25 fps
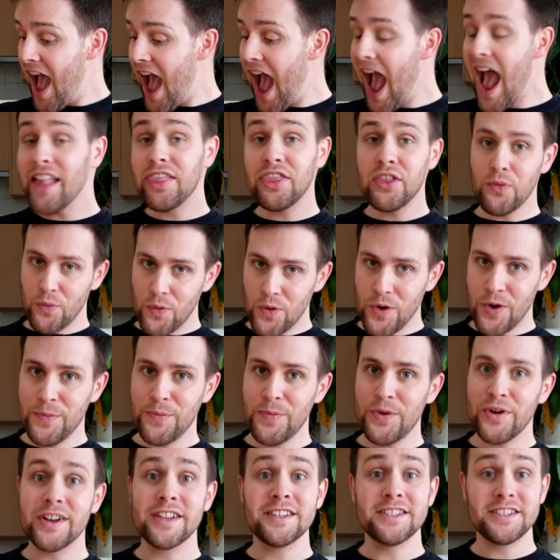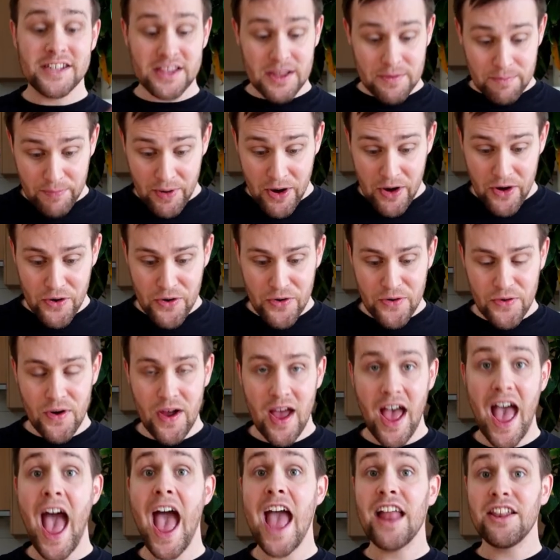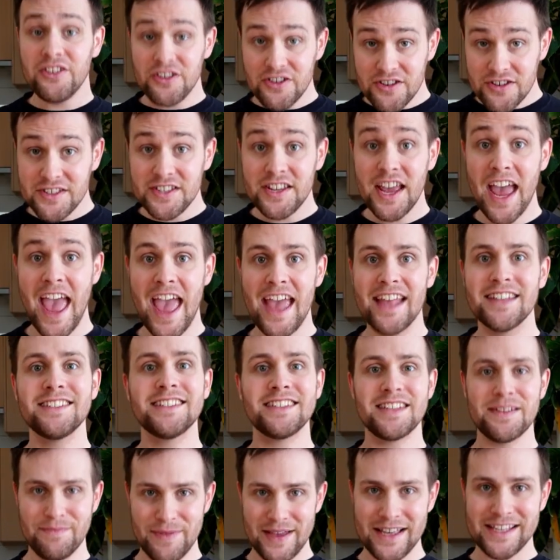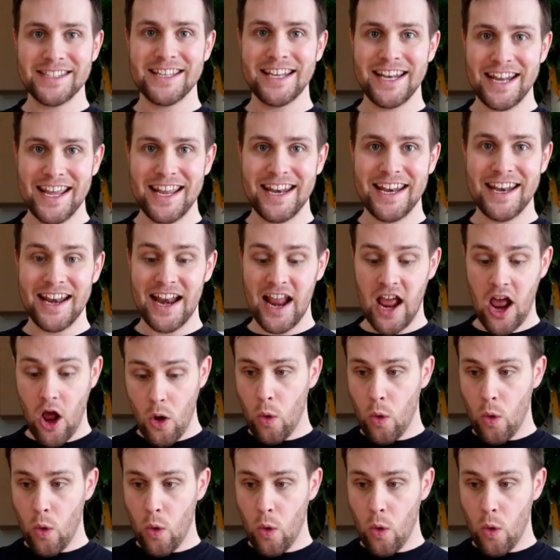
Add the warm water to the bowl and use your hands to mix it in.